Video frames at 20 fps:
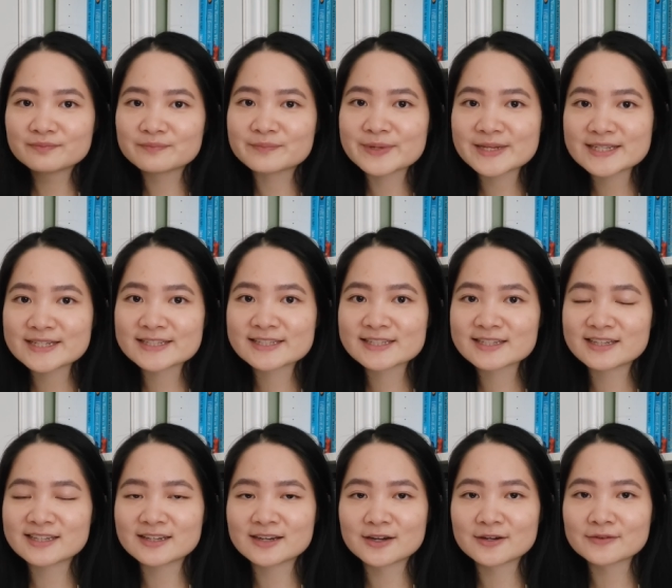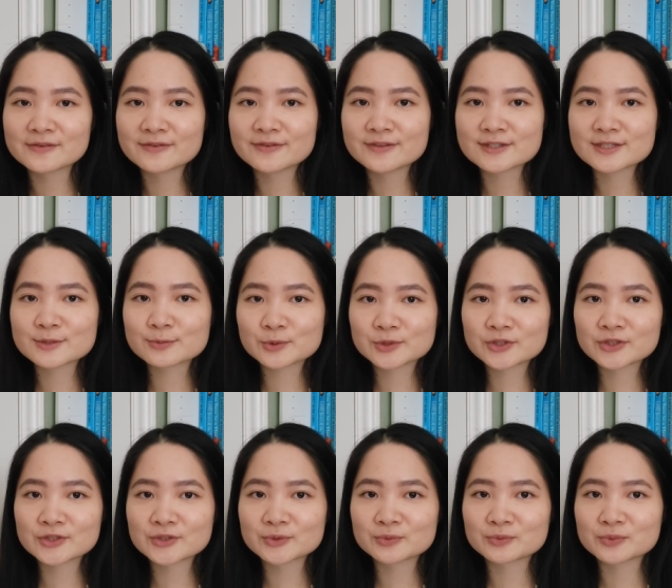bits of this
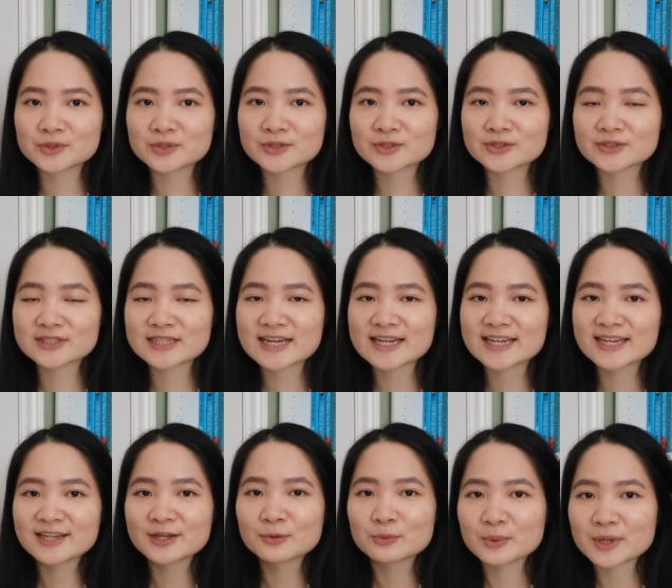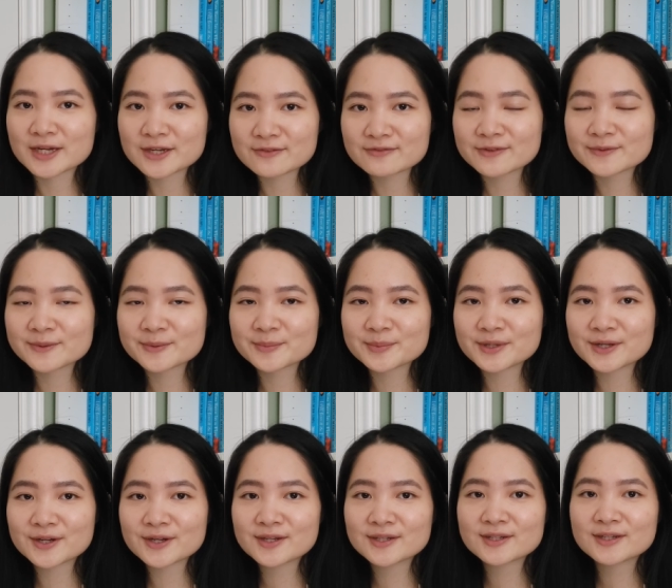world were taking away from the
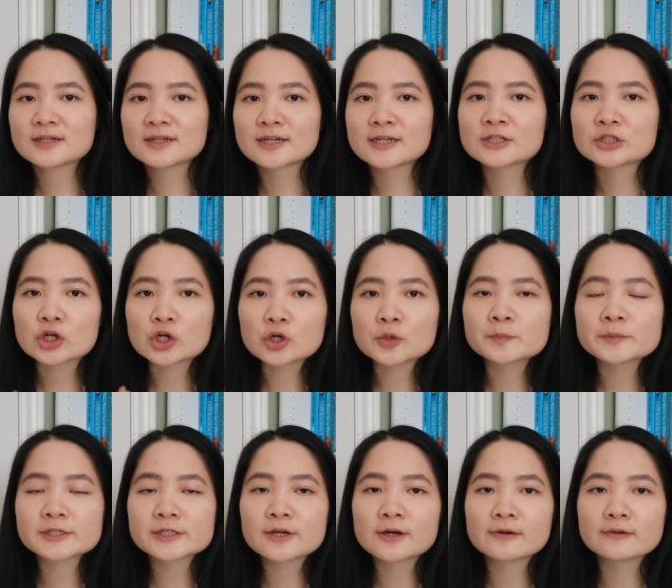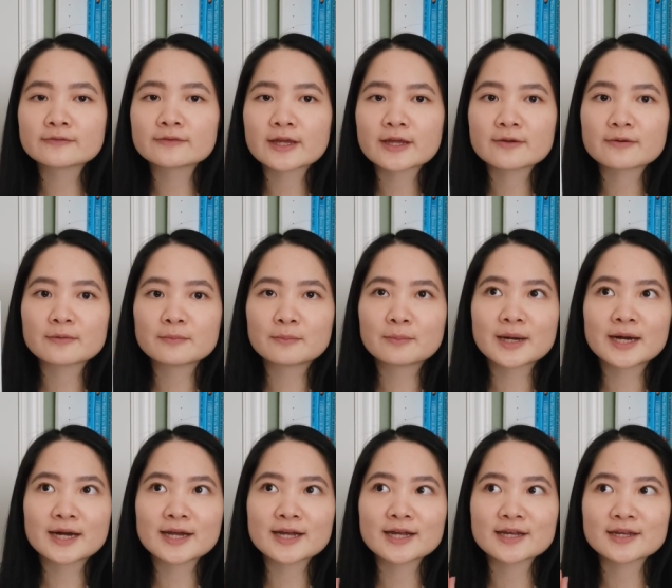plot in terms of like
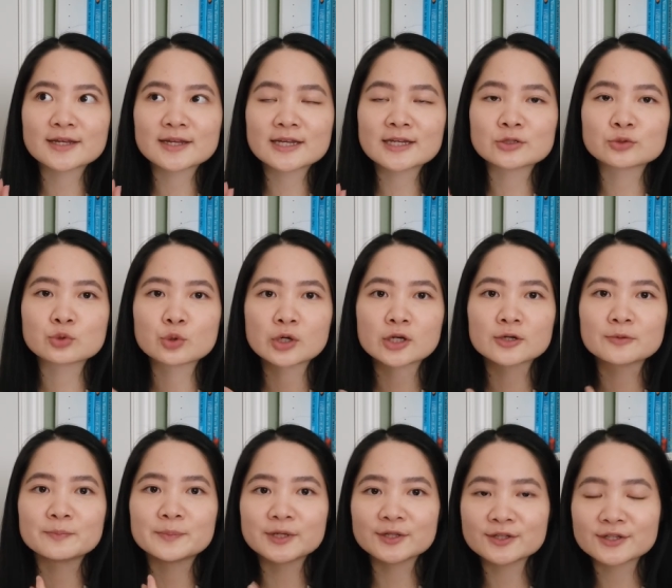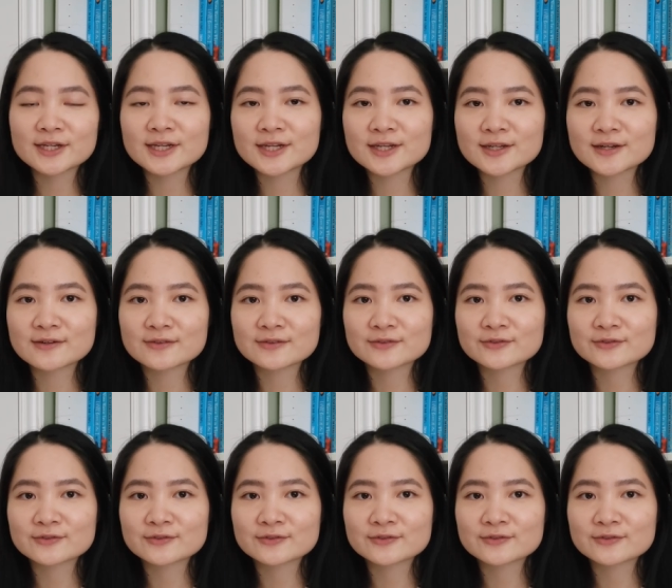my enjoyability of